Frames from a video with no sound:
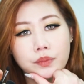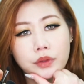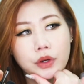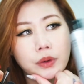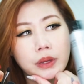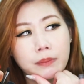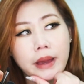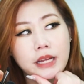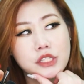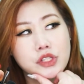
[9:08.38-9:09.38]
going
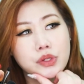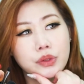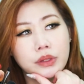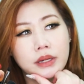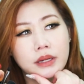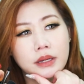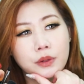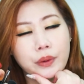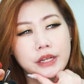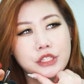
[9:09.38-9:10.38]
back to the
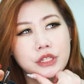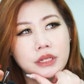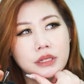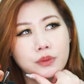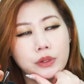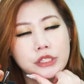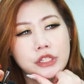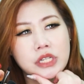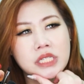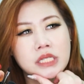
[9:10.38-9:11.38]
question
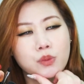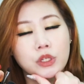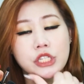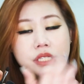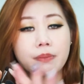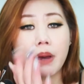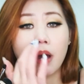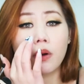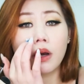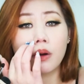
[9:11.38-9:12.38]
which is
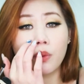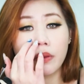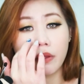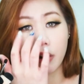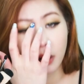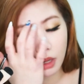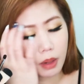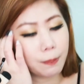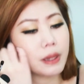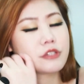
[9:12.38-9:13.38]
about when there are a
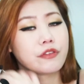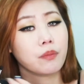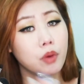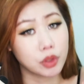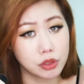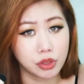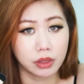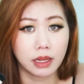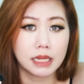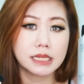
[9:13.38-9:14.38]
bunch of models or
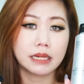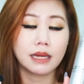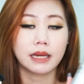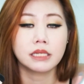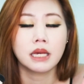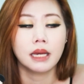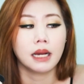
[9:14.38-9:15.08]
clients in line,